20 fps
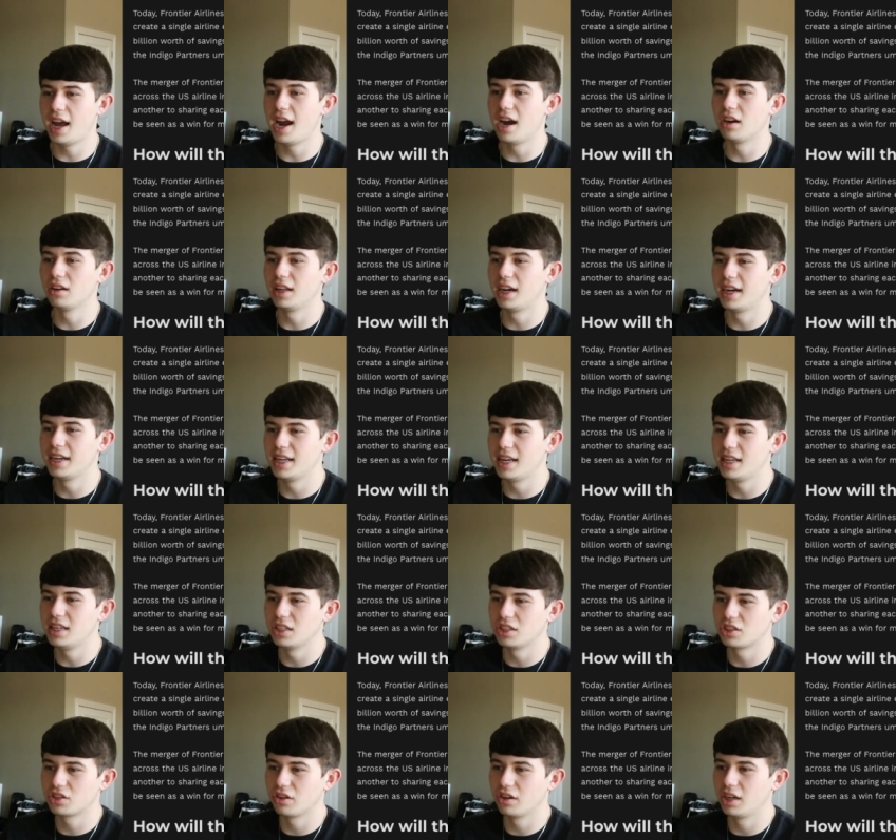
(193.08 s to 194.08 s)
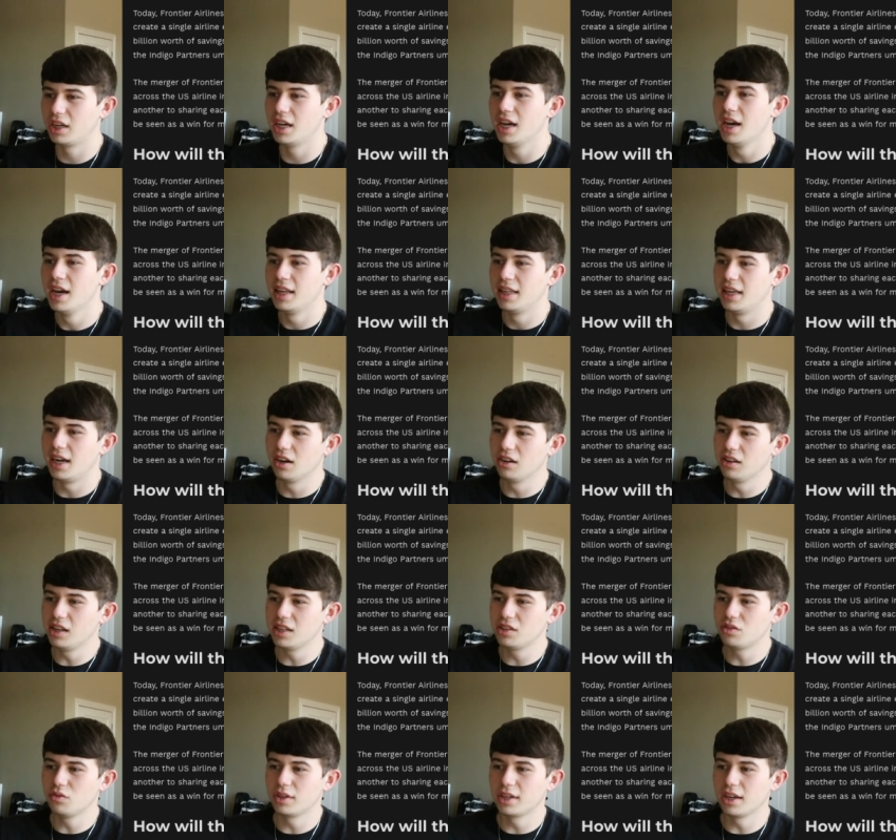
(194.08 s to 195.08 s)
airline industry. The
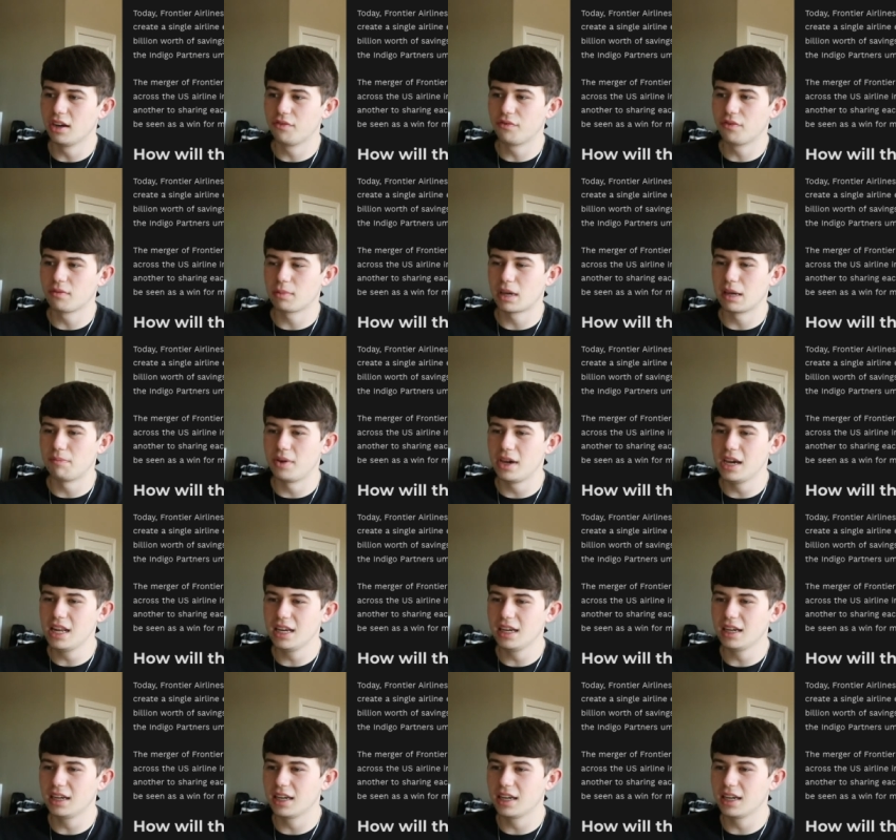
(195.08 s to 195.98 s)
airlines will go from competing